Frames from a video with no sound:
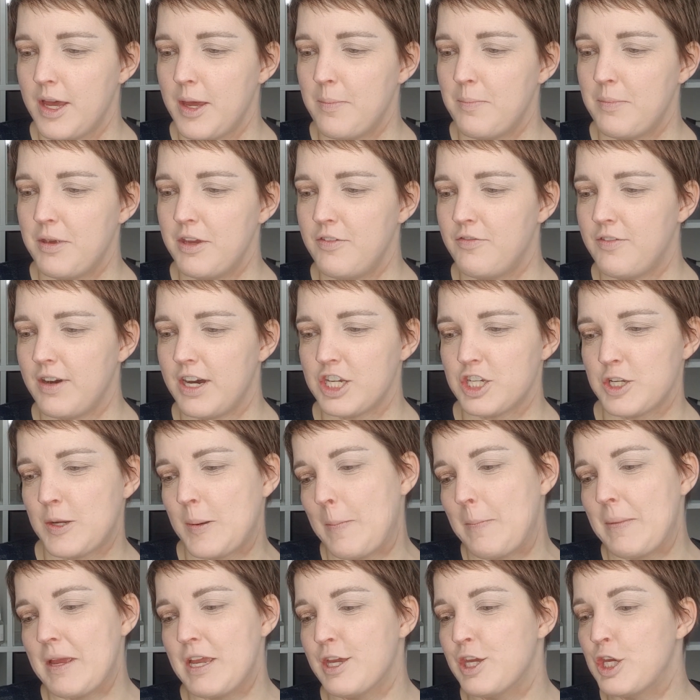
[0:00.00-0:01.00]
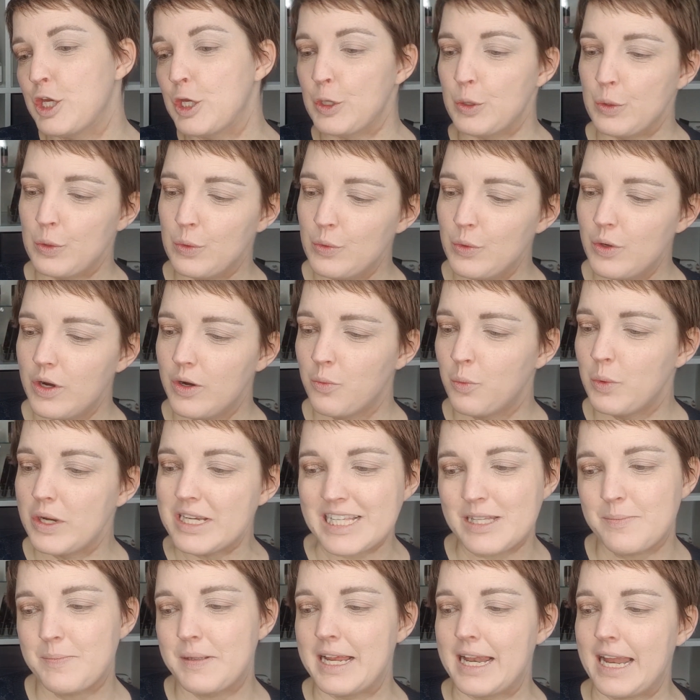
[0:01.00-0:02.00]
Be Fashion BU
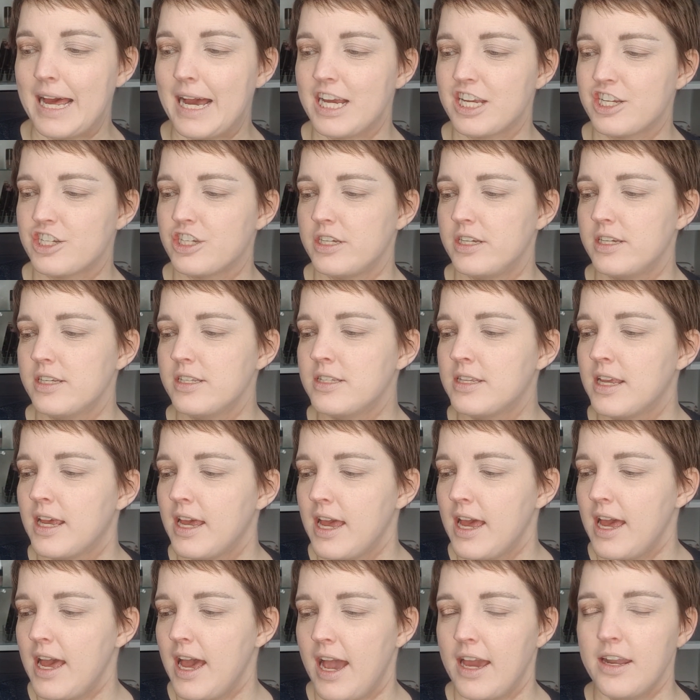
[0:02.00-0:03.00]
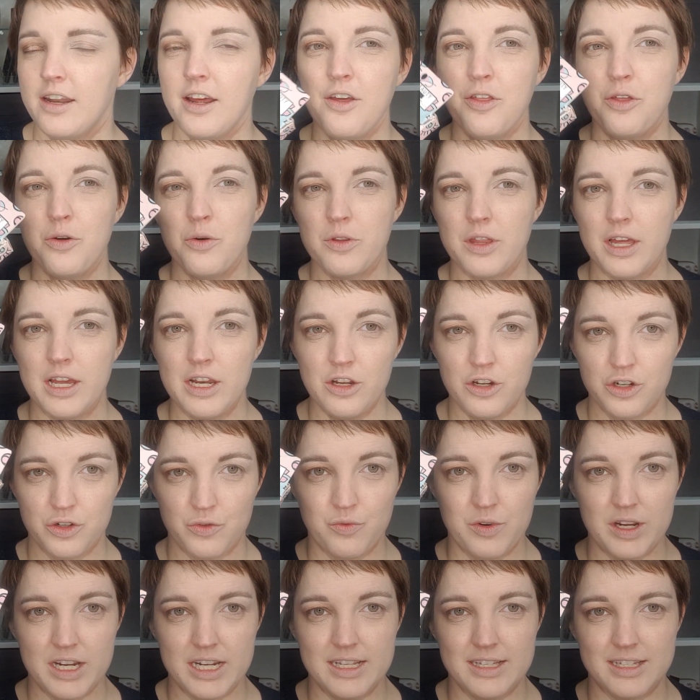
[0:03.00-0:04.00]
wispy lashes. And I thought they looked
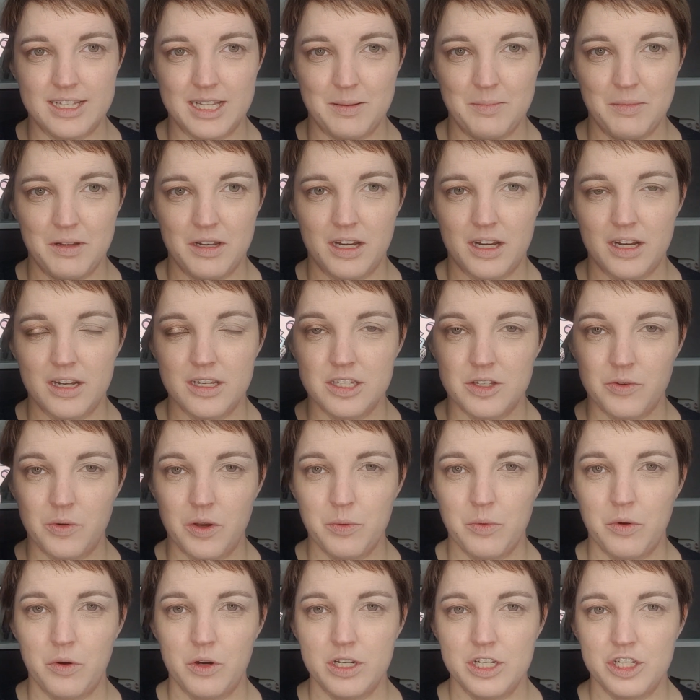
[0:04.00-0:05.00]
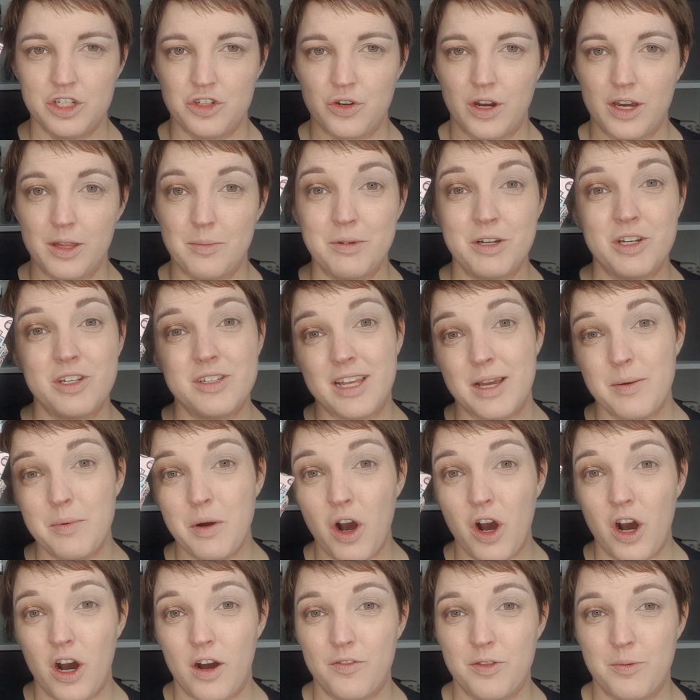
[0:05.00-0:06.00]
really similar, so I wanted to try them because they were
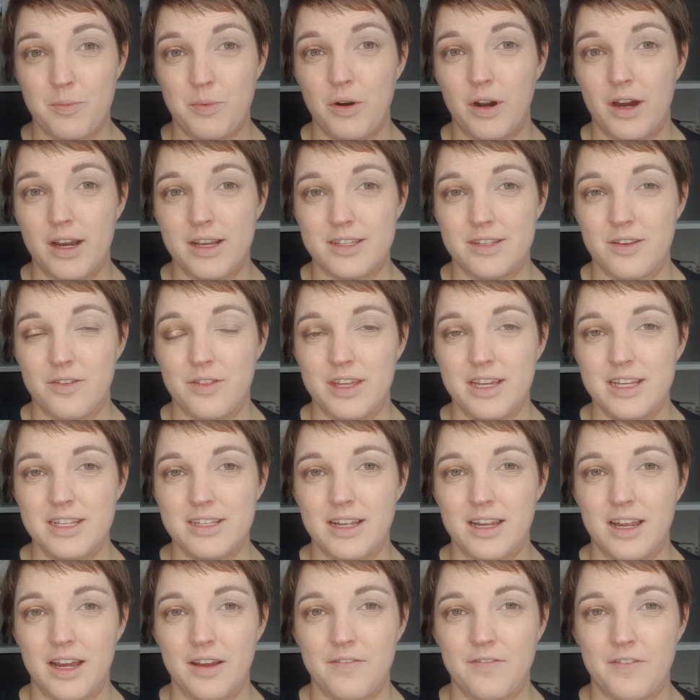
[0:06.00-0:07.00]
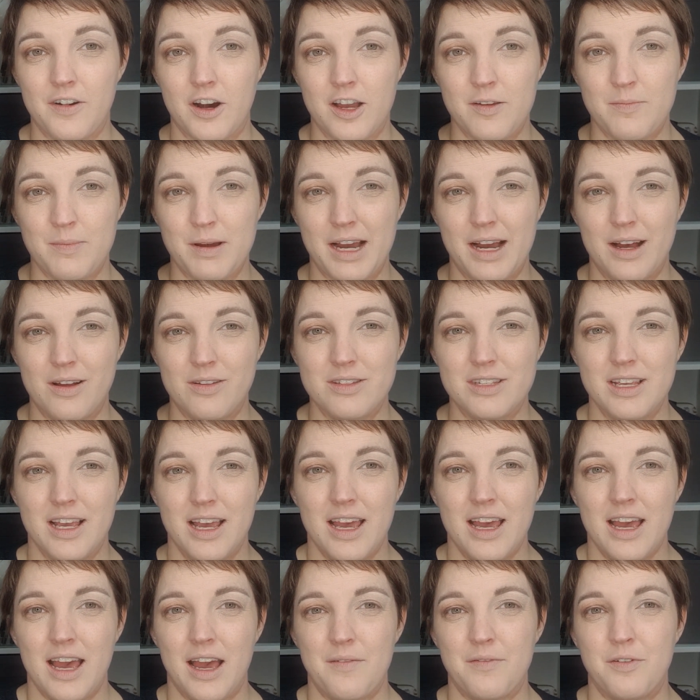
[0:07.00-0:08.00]
half the price. So these are like £5
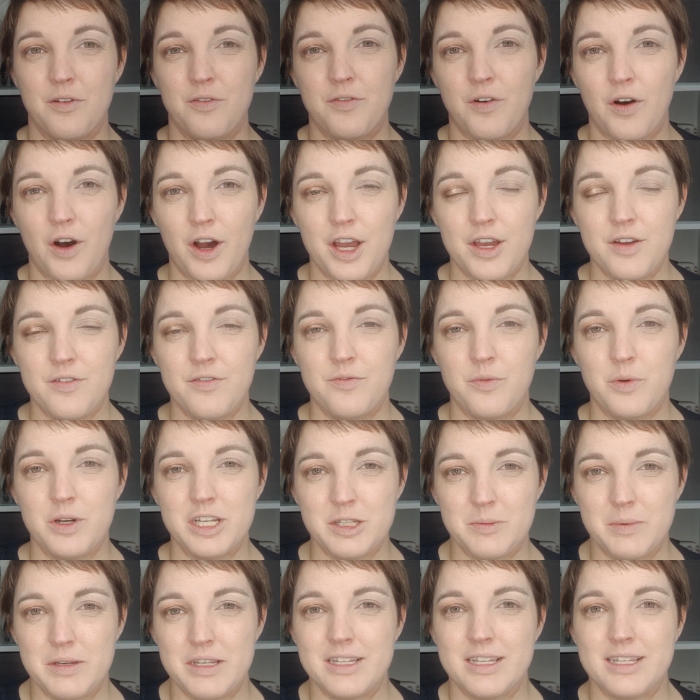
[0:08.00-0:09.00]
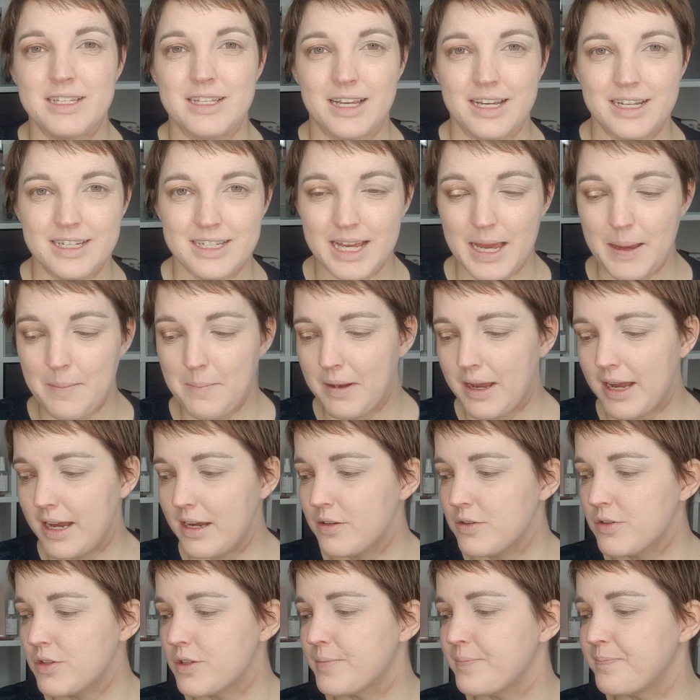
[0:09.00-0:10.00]
and for 5 wispies it's like
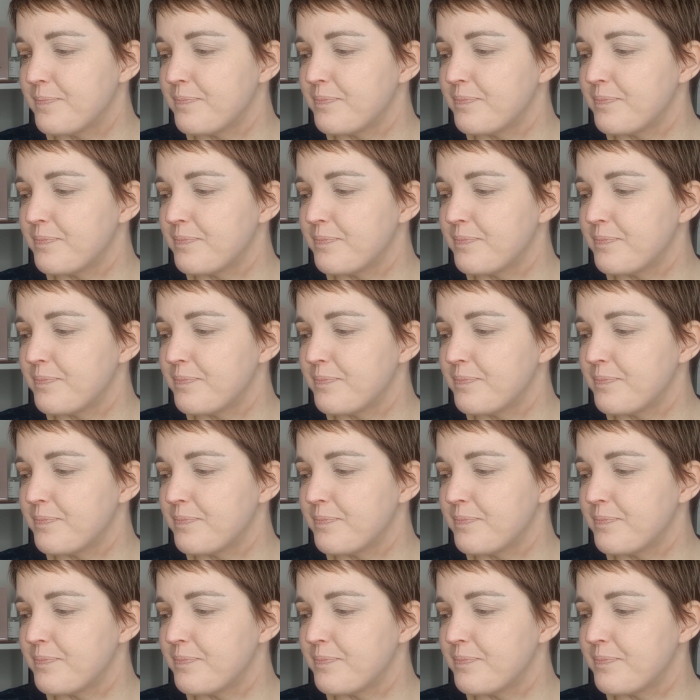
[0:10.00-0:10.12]
£10.